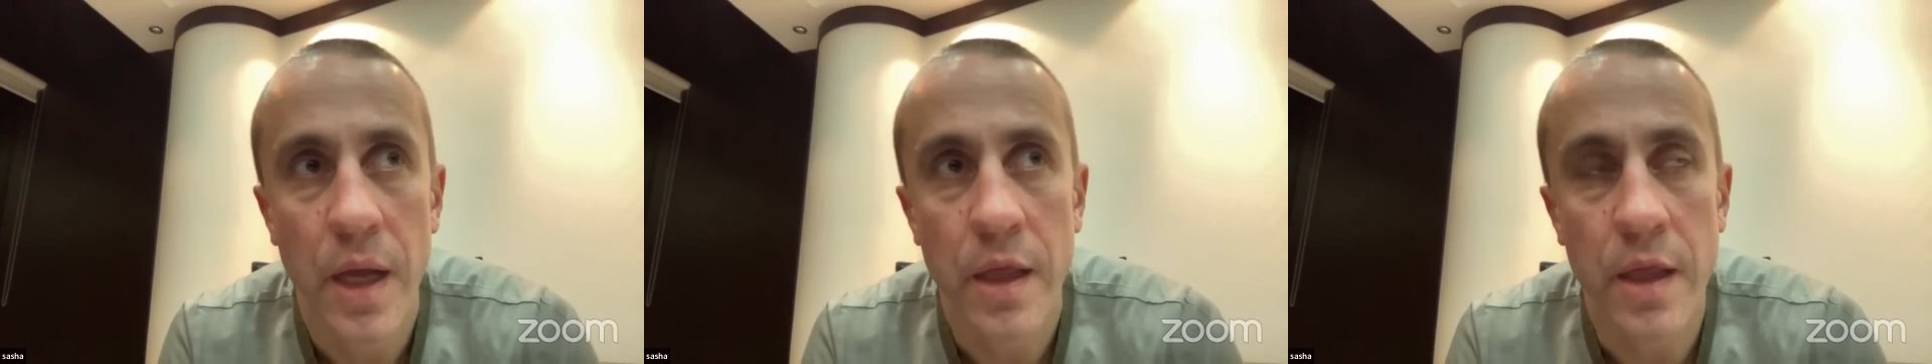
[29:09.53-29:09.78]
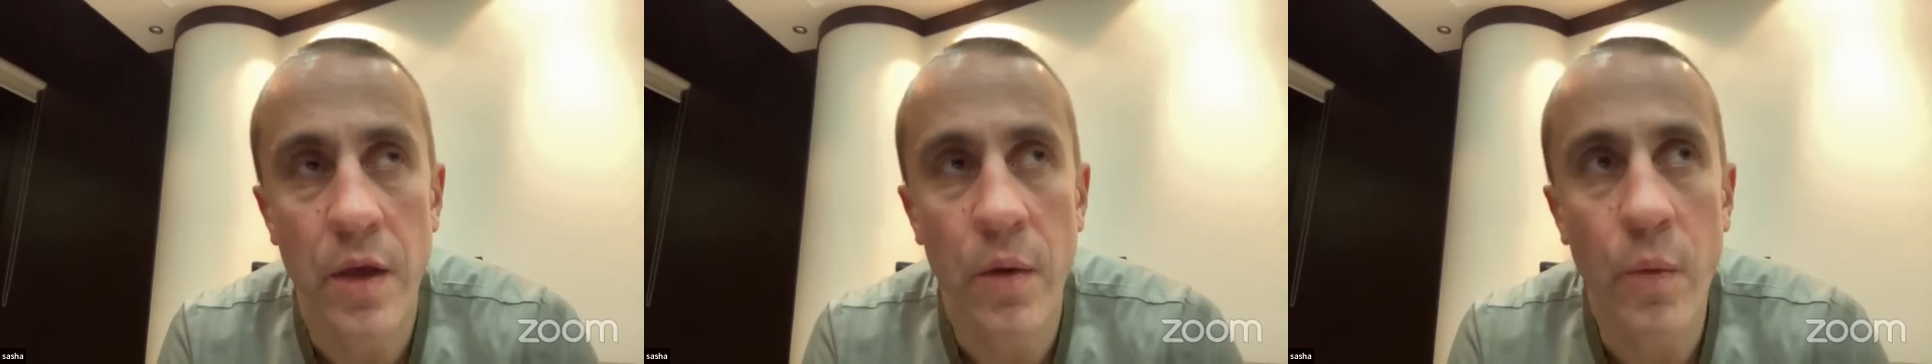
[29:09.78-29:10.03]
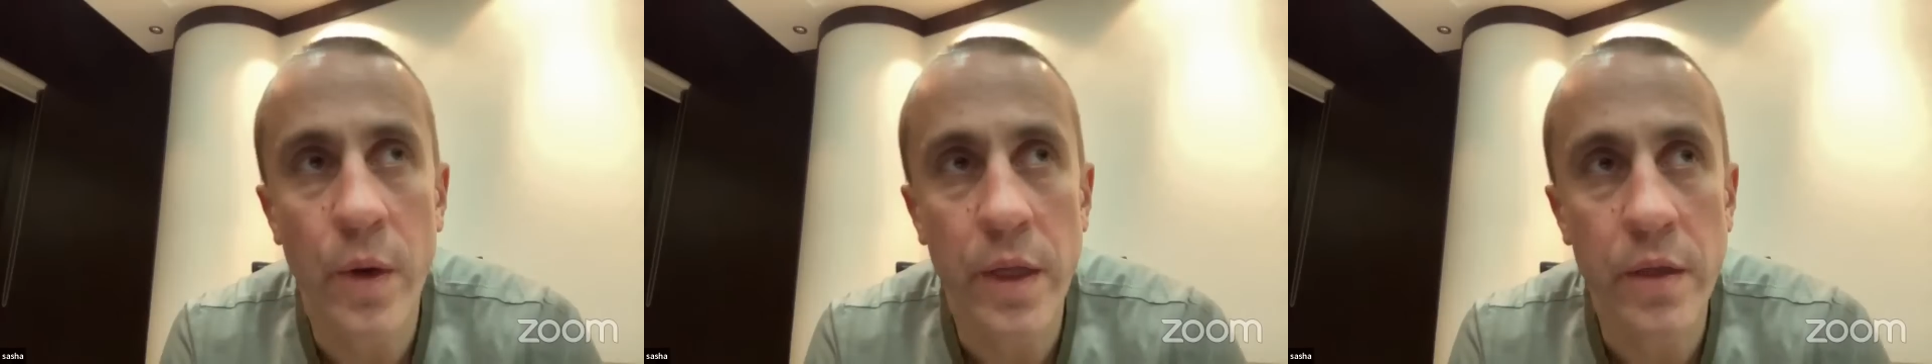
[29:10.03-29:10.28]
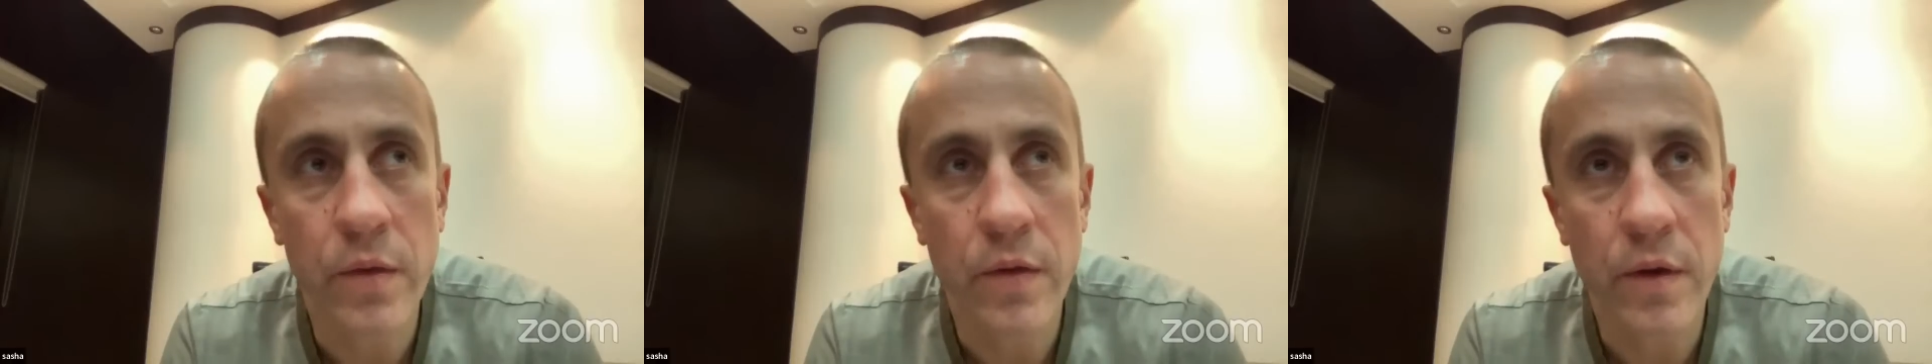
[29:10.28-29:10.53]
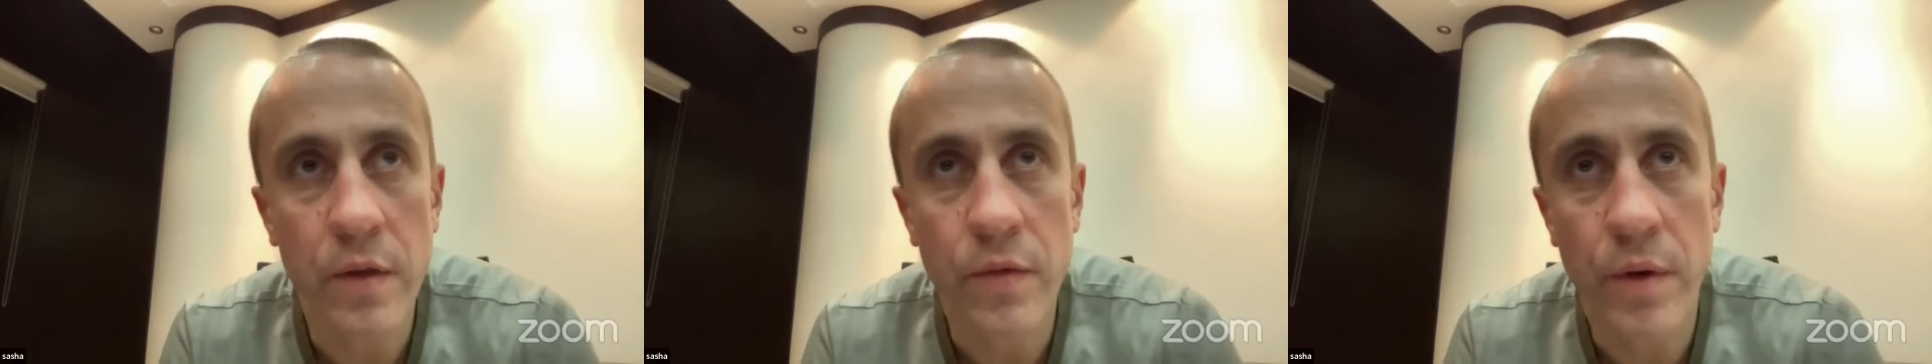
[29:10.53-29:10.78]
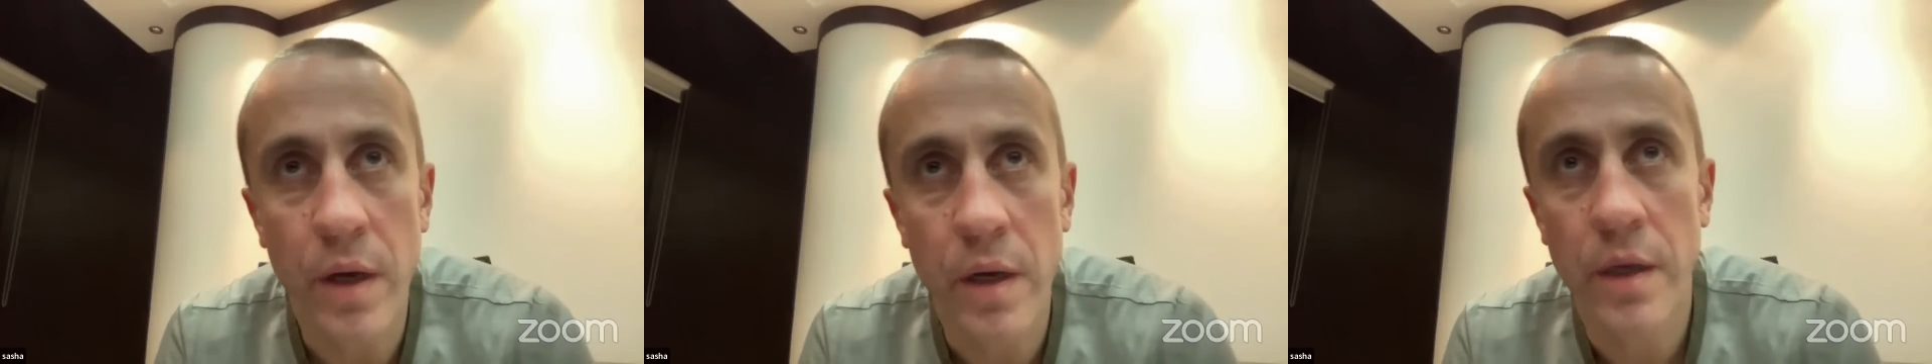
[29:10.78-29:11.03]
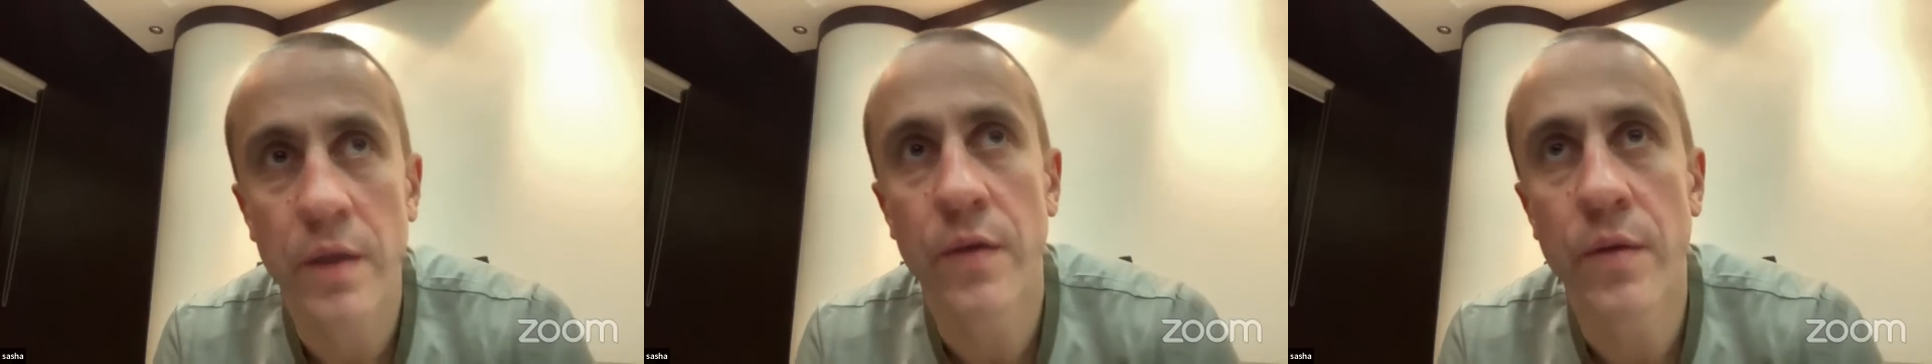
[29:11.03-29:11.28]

So when you don't try